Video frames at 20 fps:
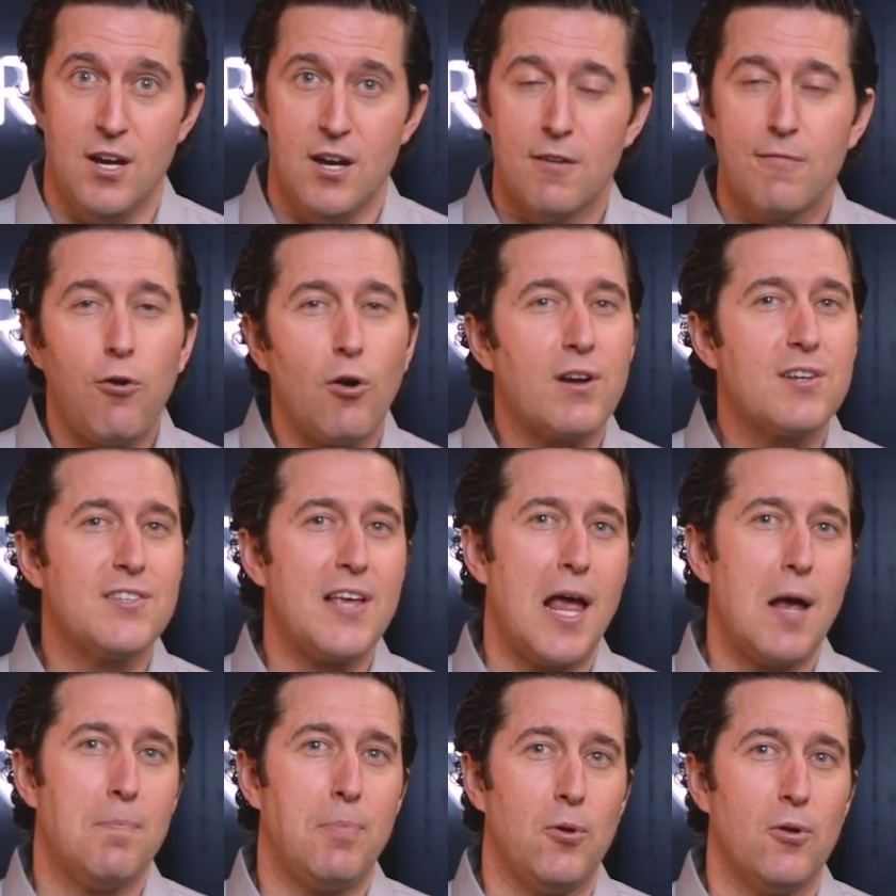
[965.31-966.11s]
For
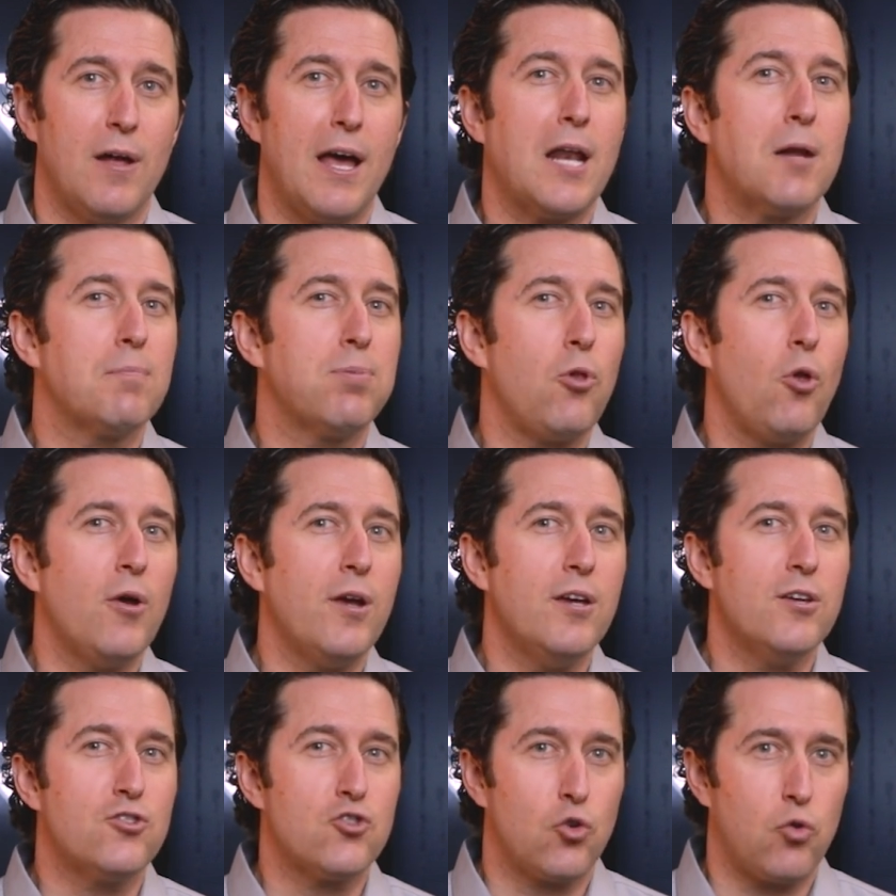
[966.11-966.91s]
example, an
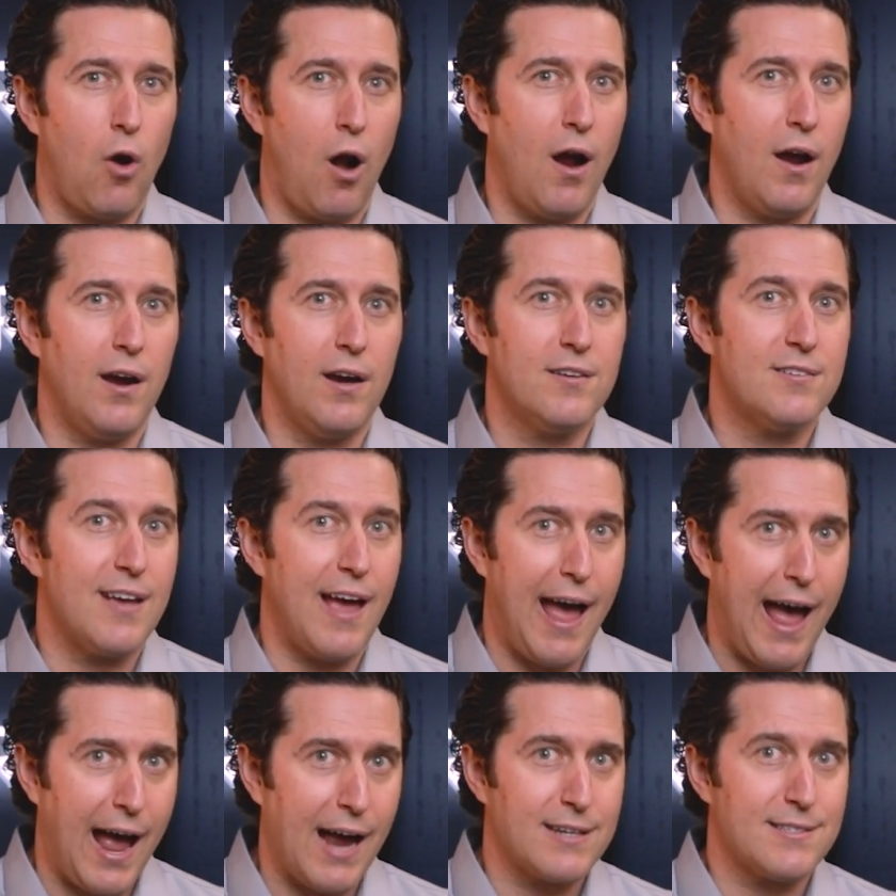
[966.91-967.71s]
employee trying to
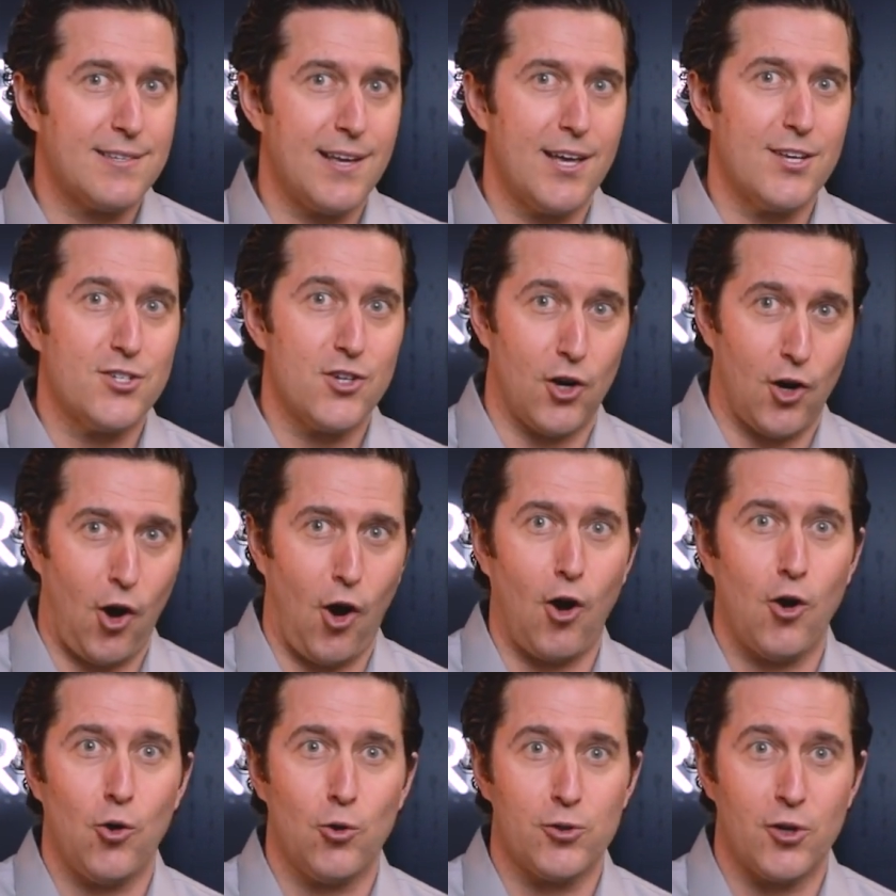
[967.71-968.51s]
access your
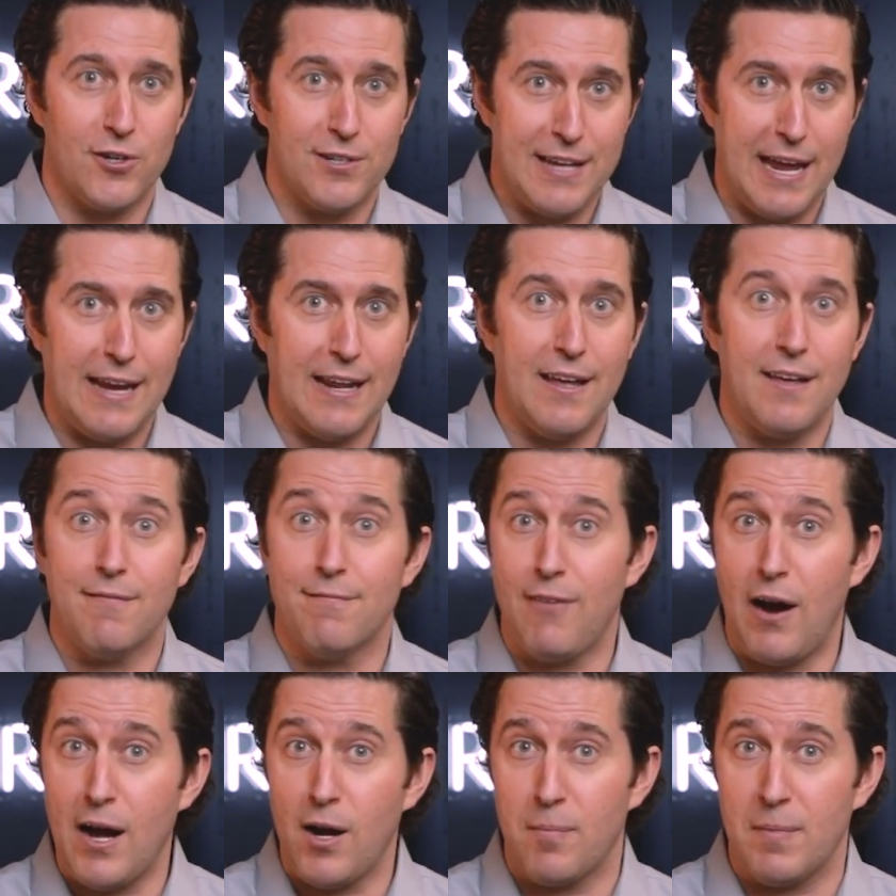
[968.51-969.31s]
cardholder data
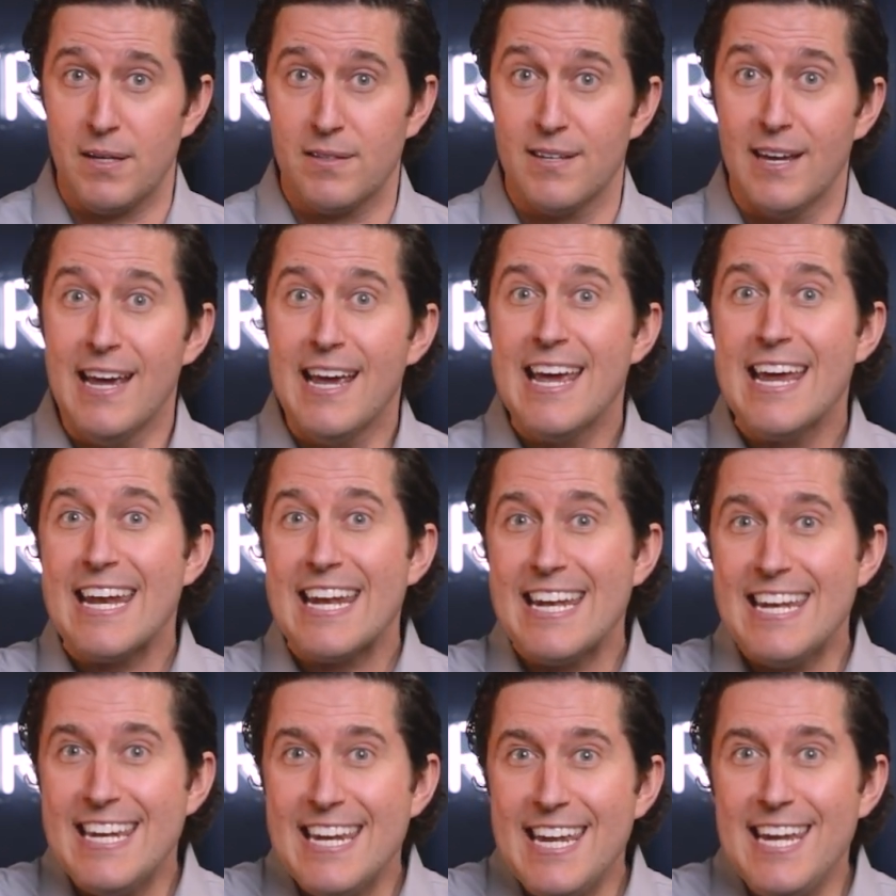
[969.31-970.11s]
environment
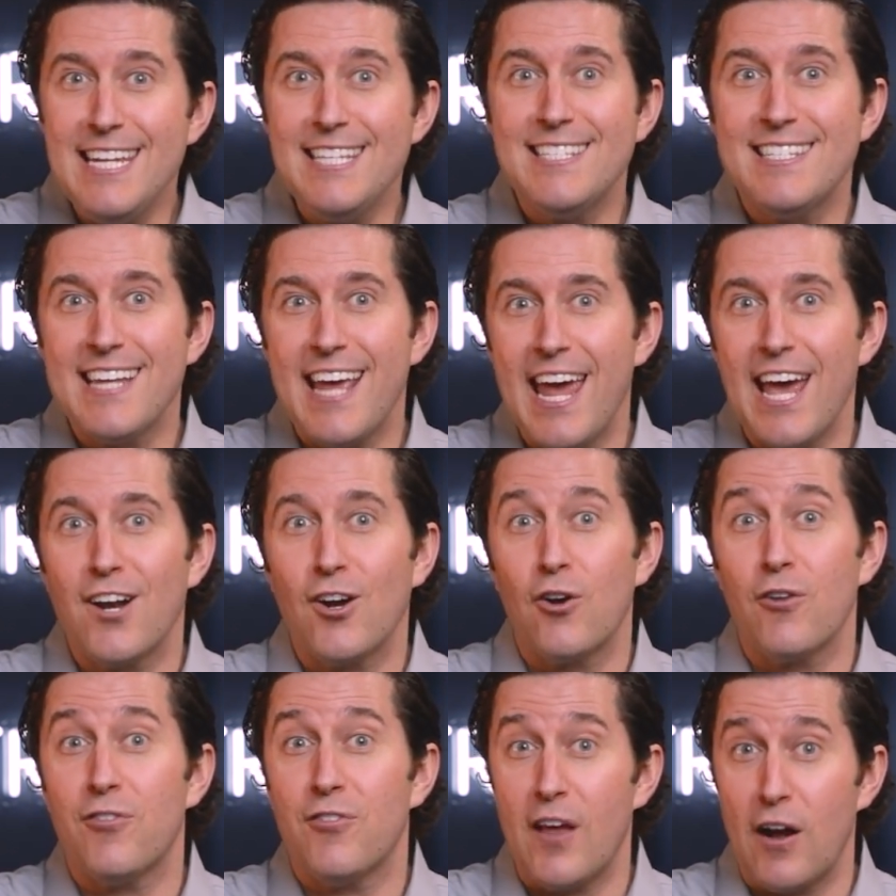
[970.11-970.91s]
needs to
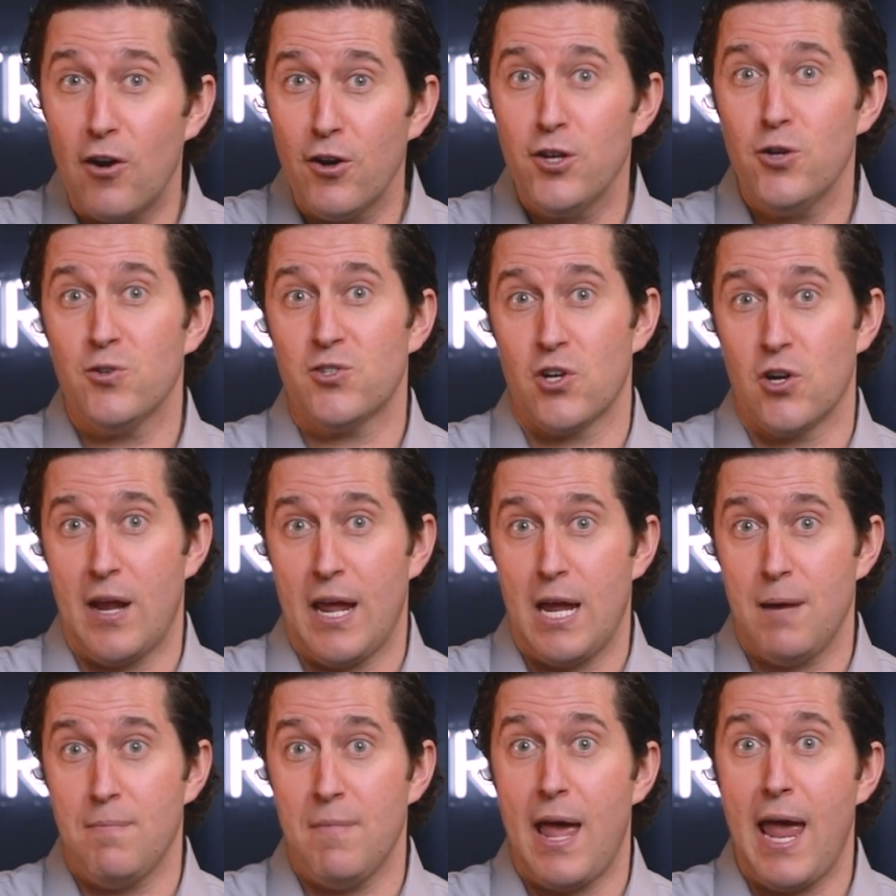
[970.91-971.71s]
enter their
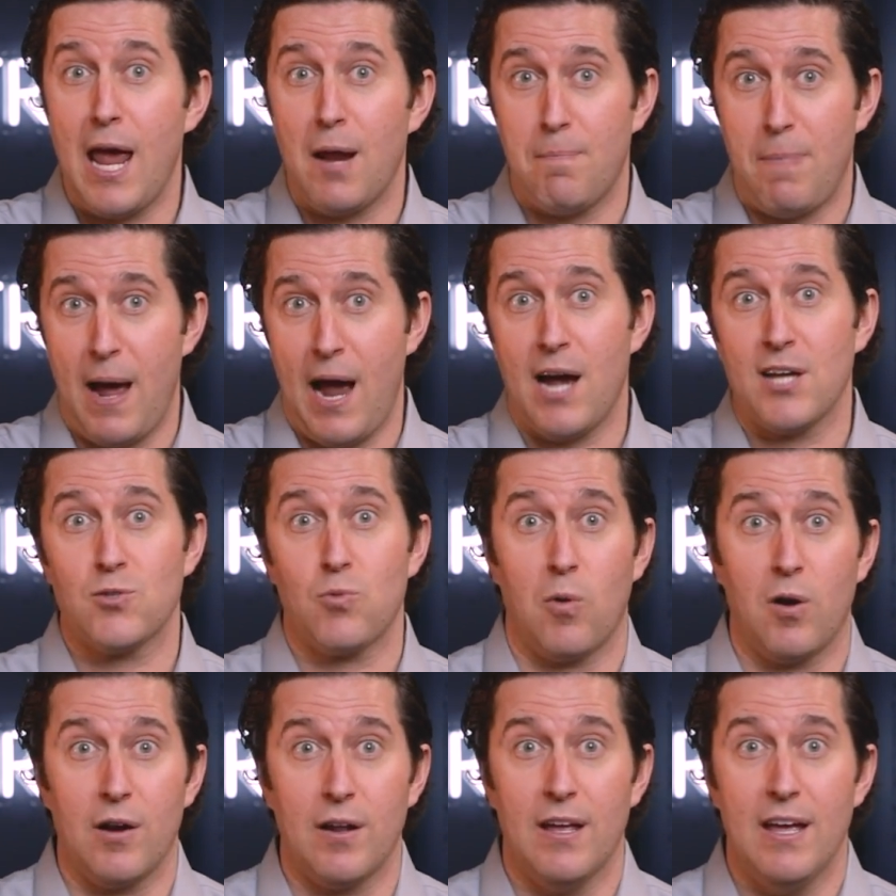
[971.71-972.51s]
username and
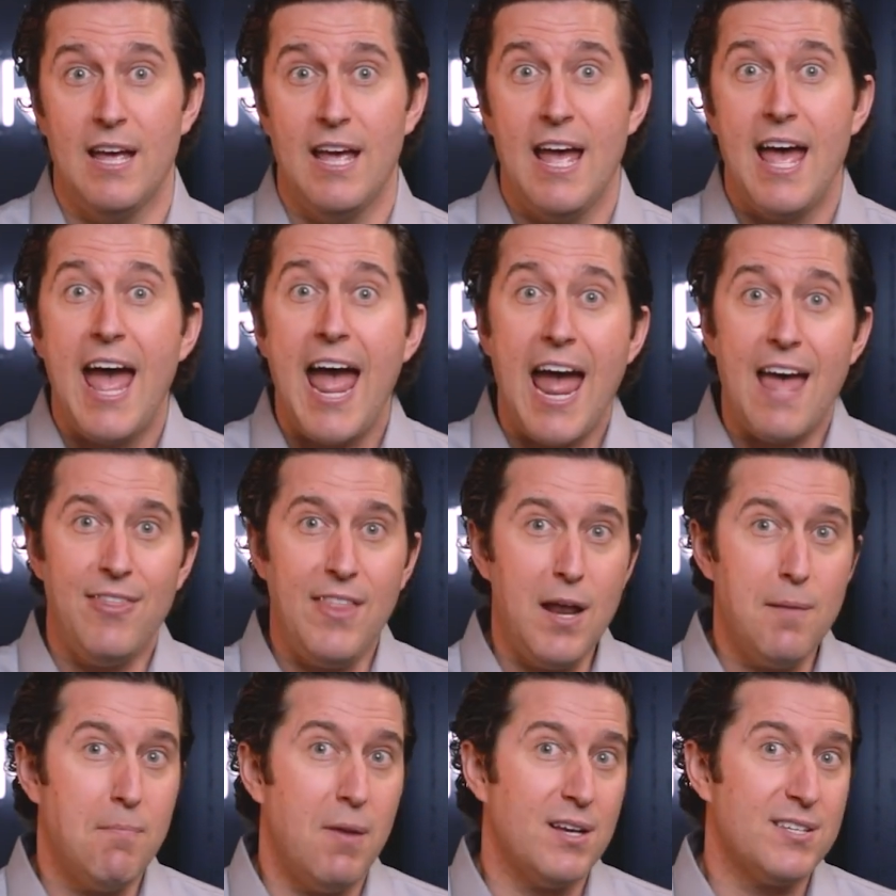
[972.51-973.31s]
password, and
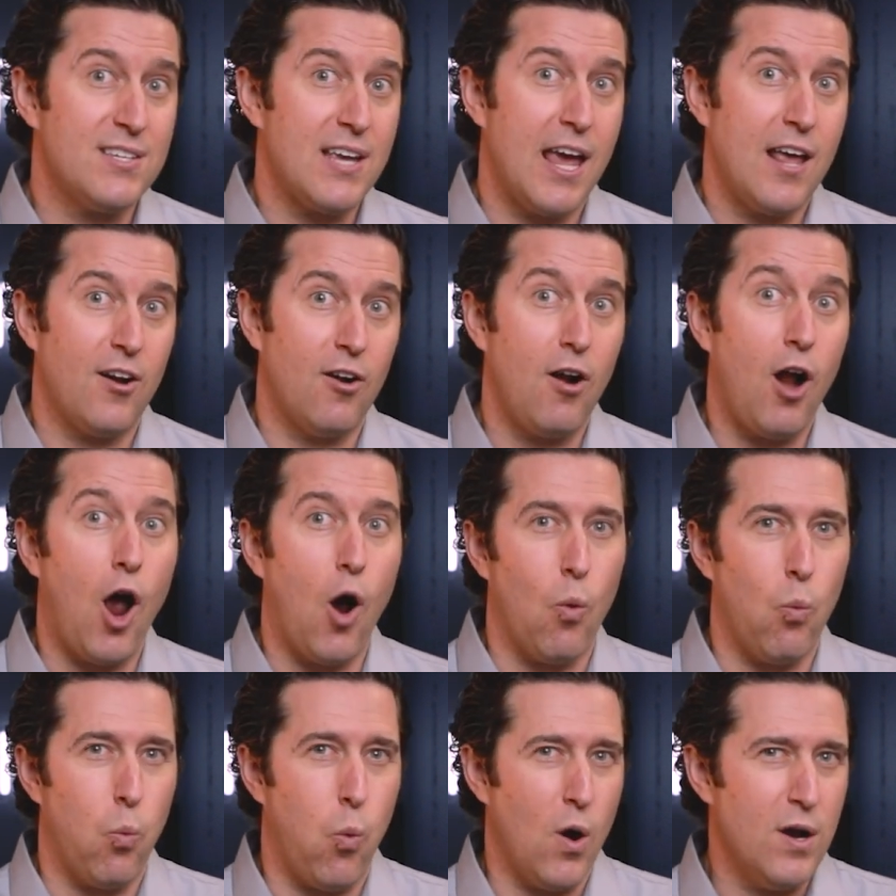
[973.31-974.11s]
then must enter a
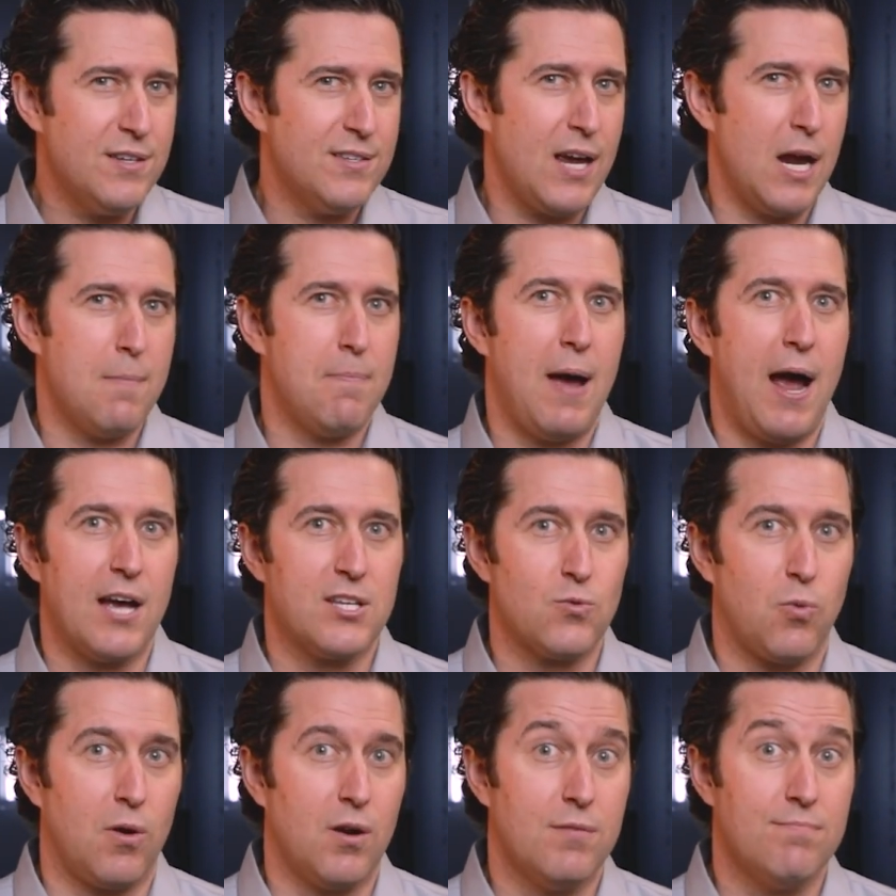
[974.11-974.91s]
one-time
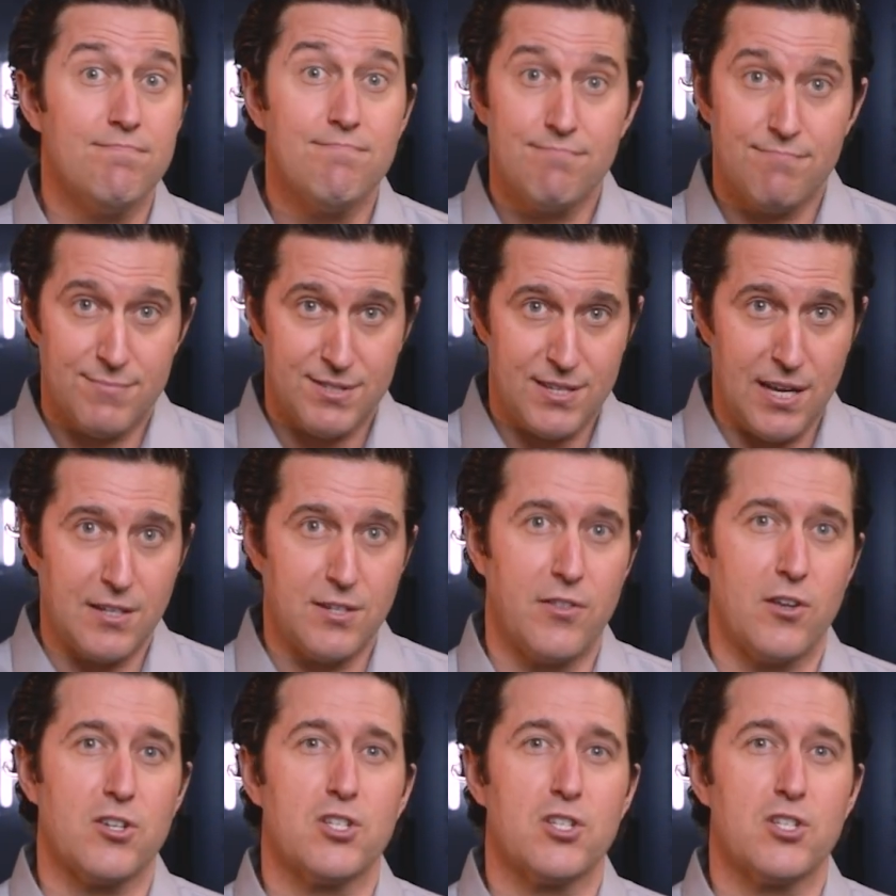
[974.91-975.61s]
password sent to their